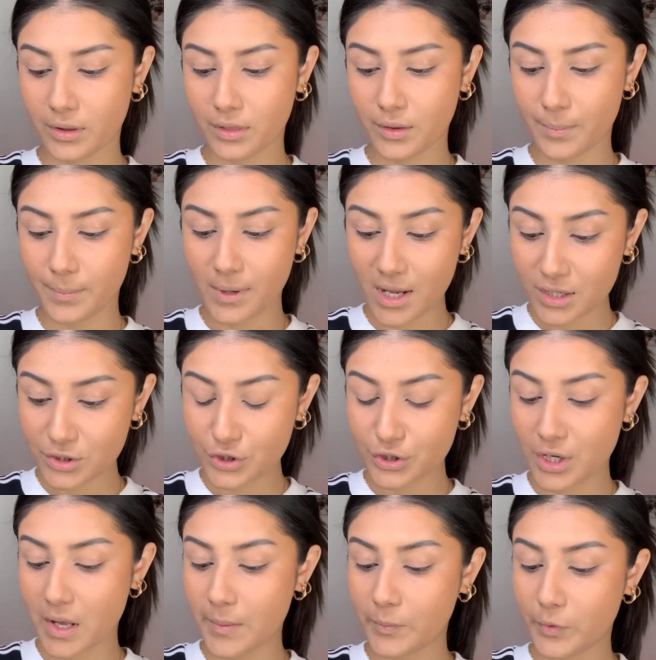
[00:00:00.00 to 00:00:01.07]
the blush,
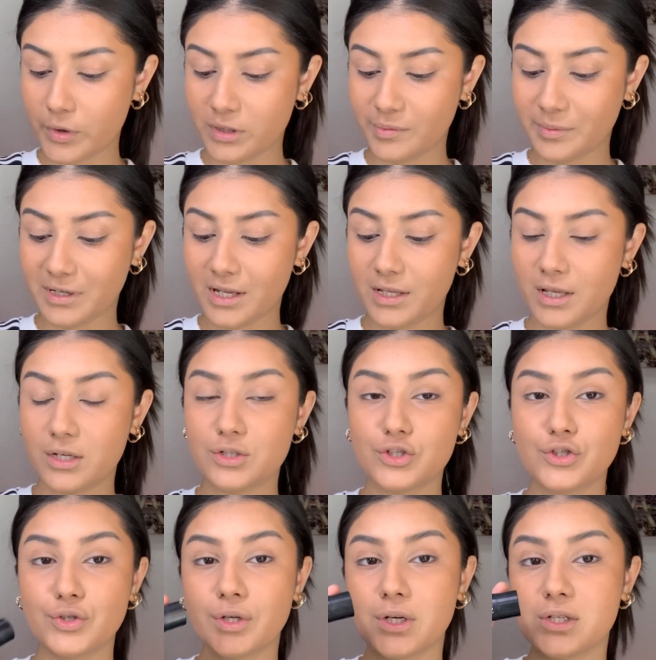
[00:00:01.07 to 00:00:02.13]
I'm going to be taking
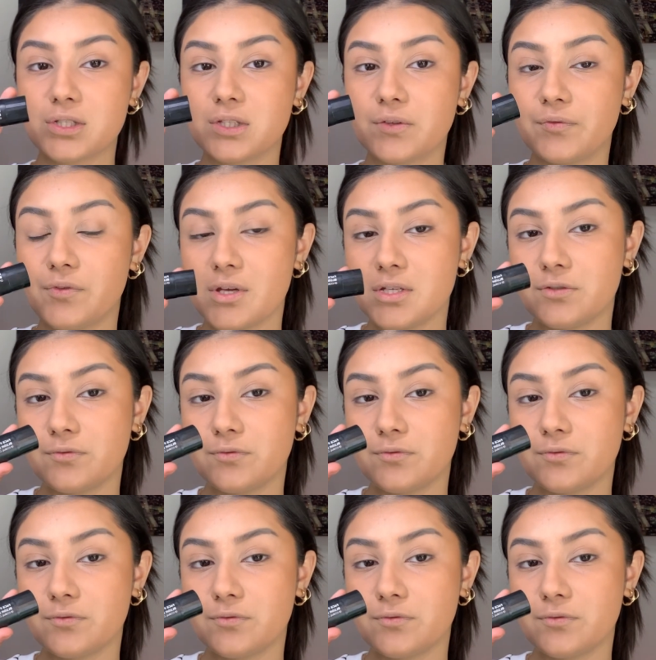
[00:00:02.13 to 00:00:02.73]
Sugar's Face